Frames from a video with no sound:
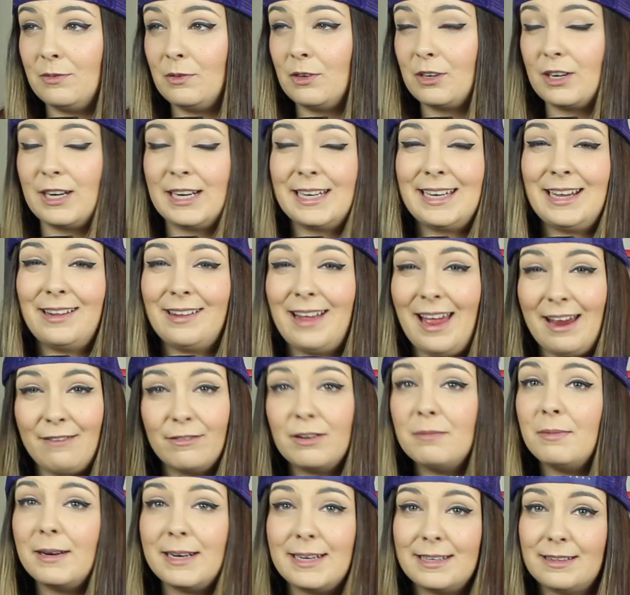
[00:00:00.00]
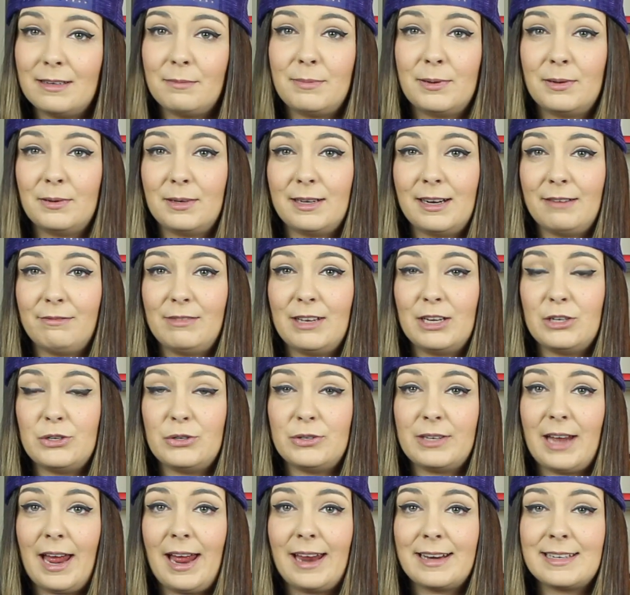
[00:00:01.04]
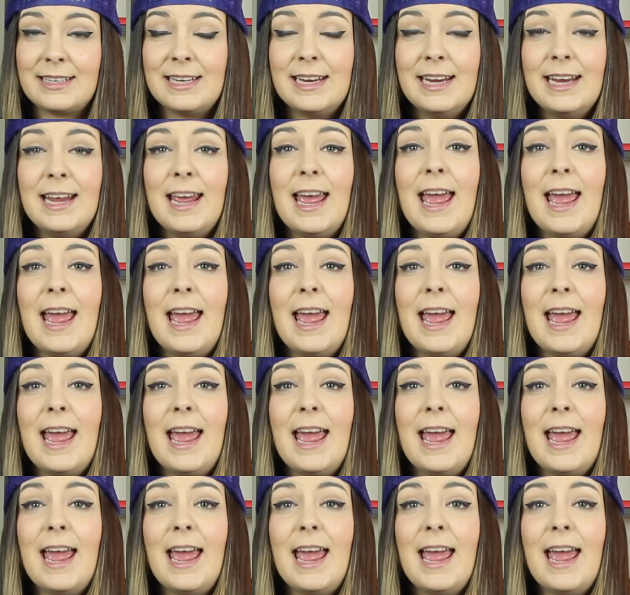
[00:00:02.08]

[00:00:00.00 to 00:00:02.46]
They're going to kill everybody in the building if they do that.